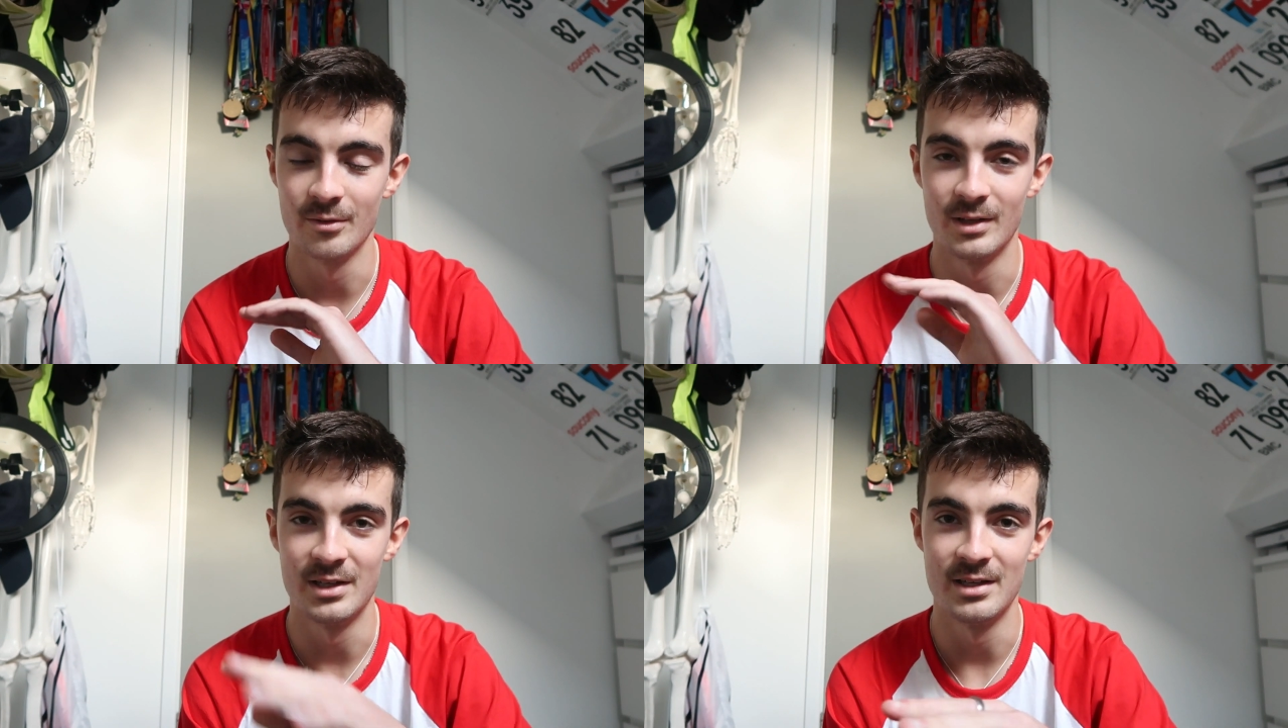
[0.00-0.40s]
I
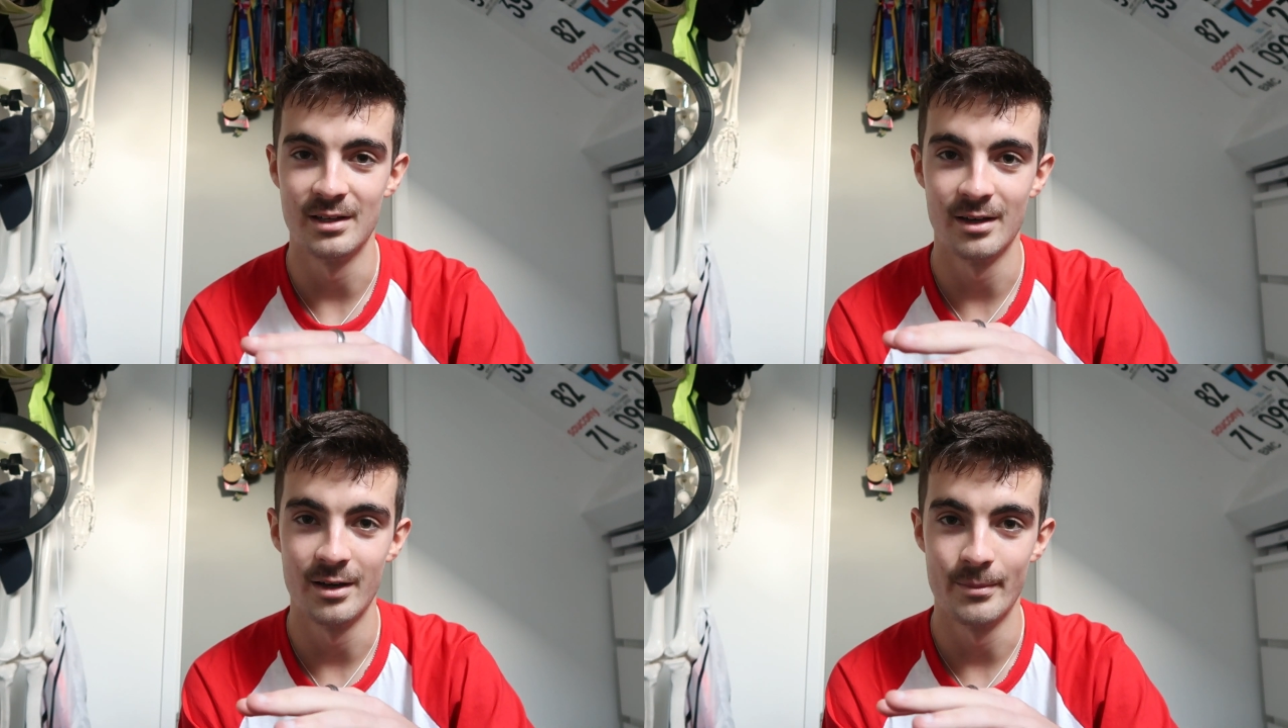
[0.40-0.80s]
really
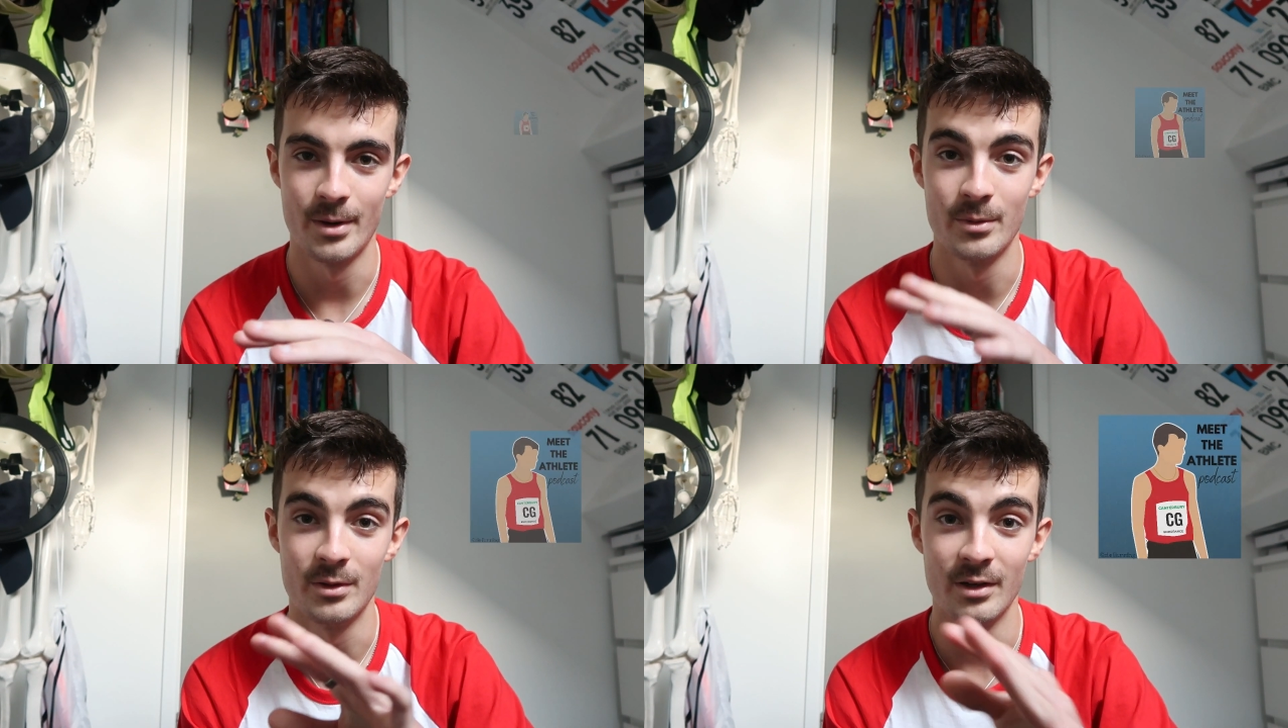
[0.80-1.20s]
um,
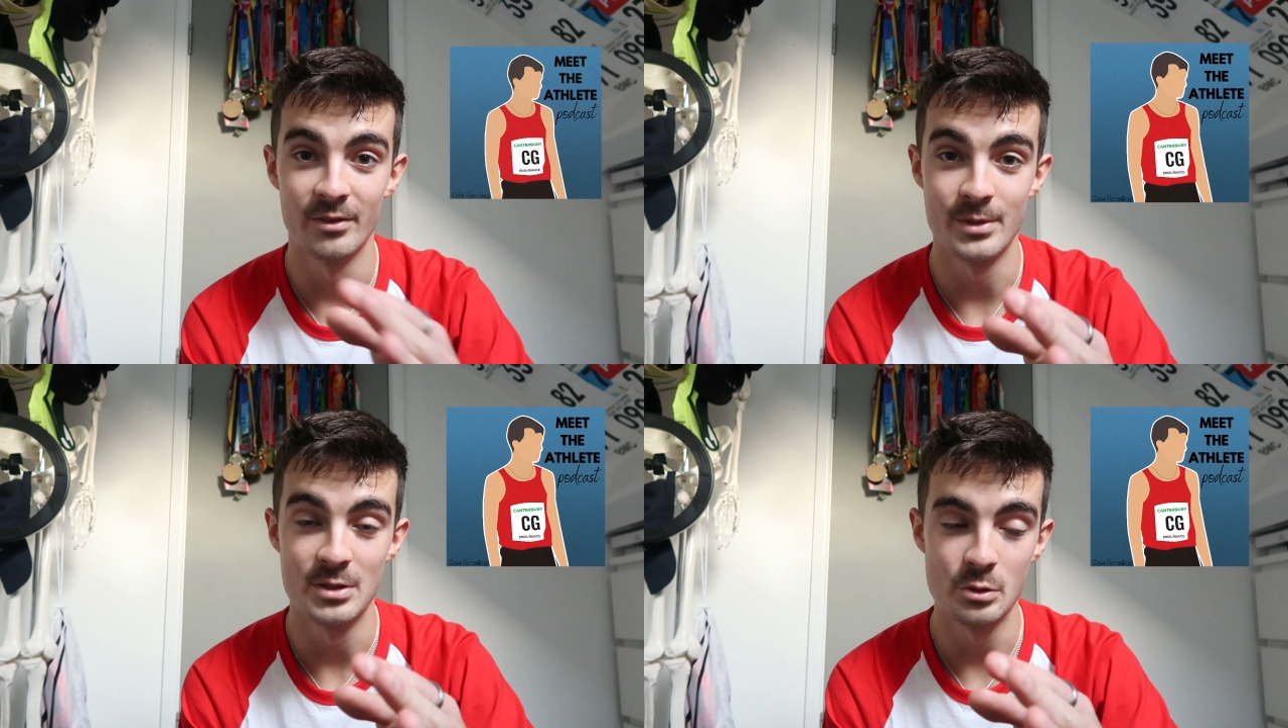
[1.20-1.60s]
hope you guys
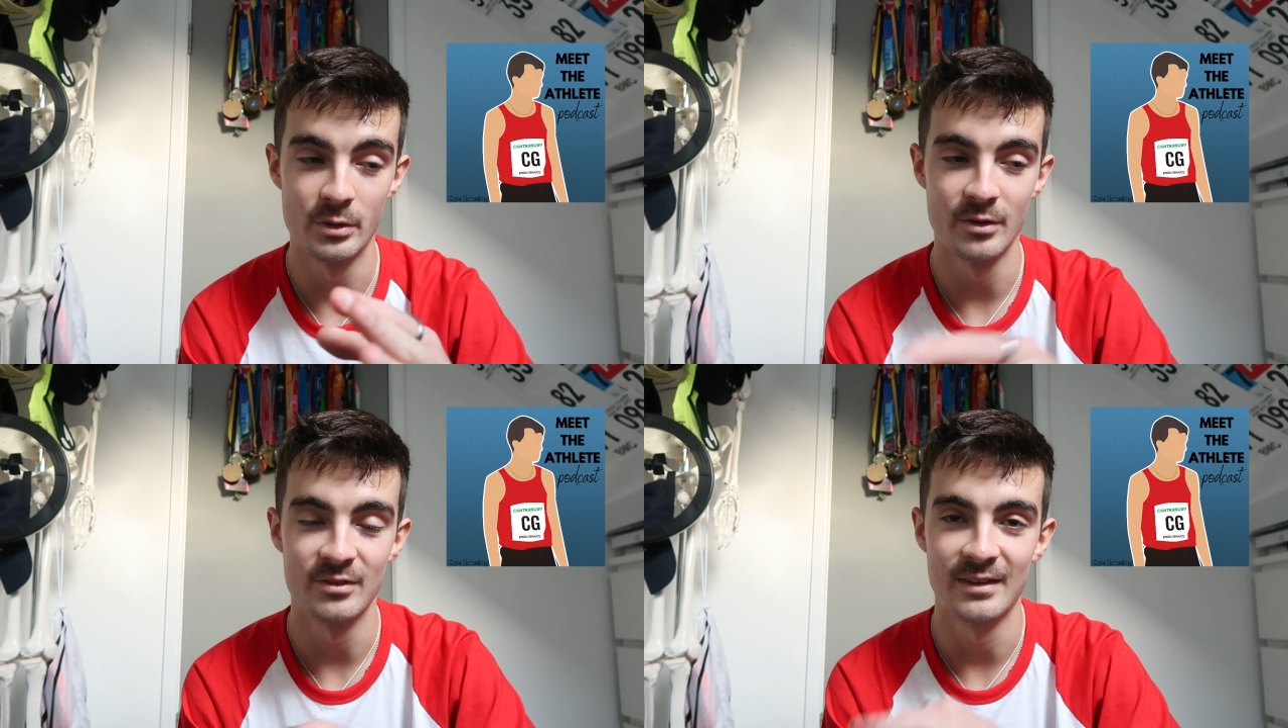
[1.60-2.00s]
have been
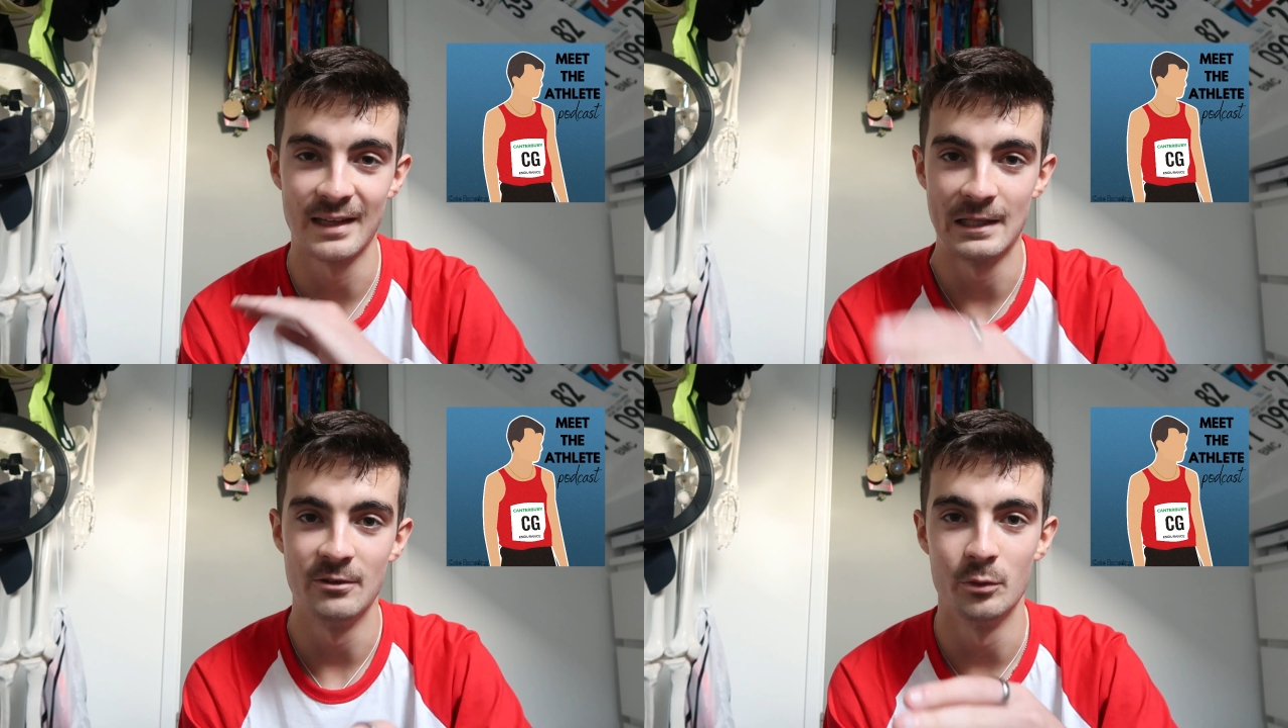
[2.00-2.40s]
enjoying those and
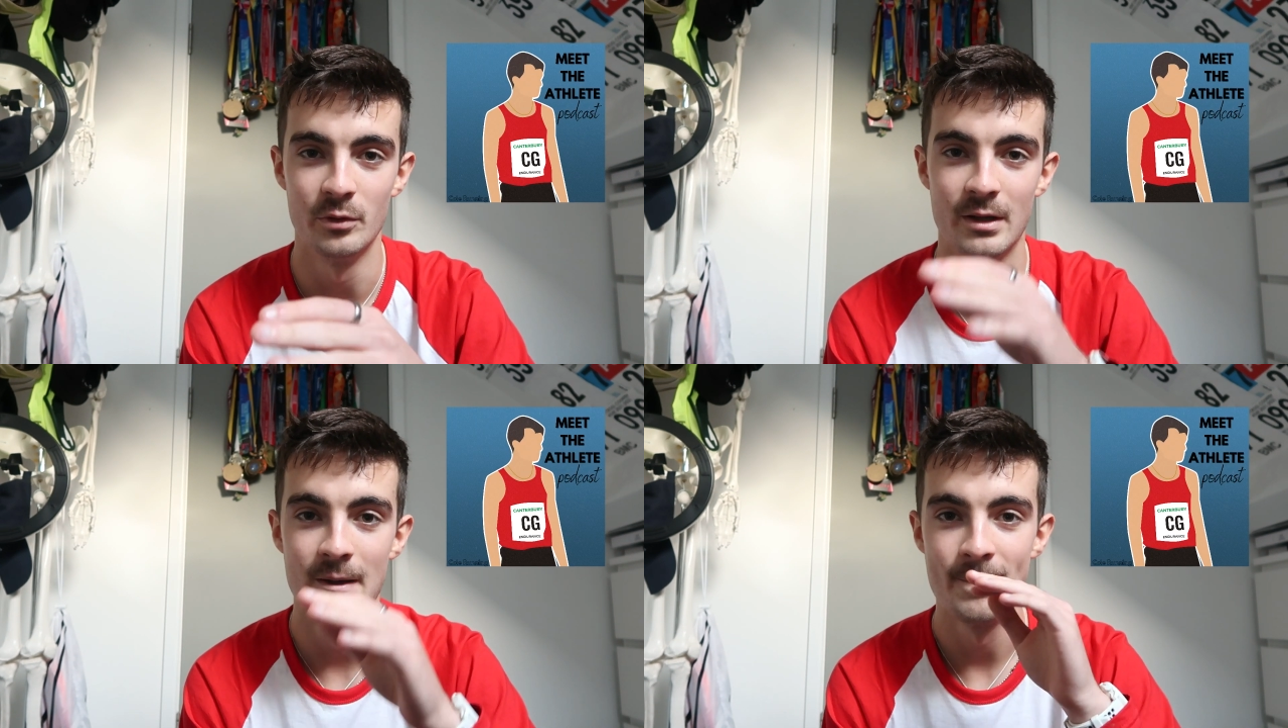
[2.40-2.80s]
thank you for all
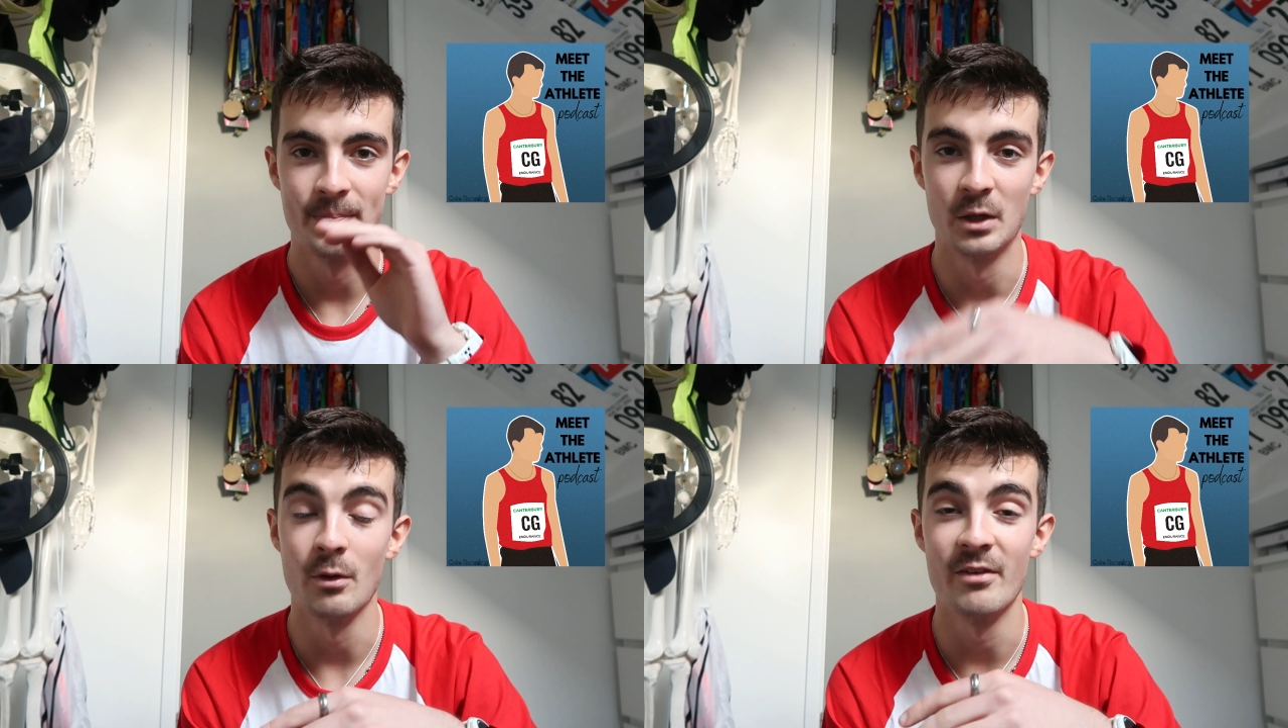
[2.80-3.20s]
the,
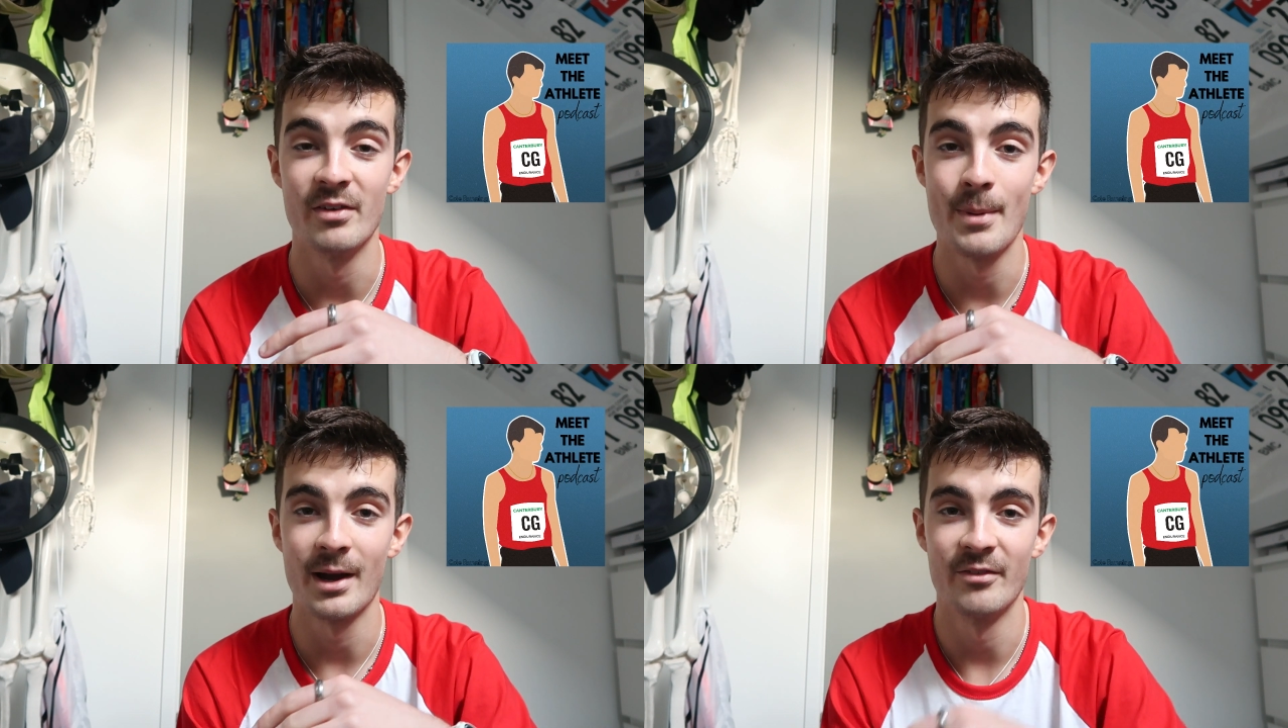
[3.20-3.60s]
the great feedback.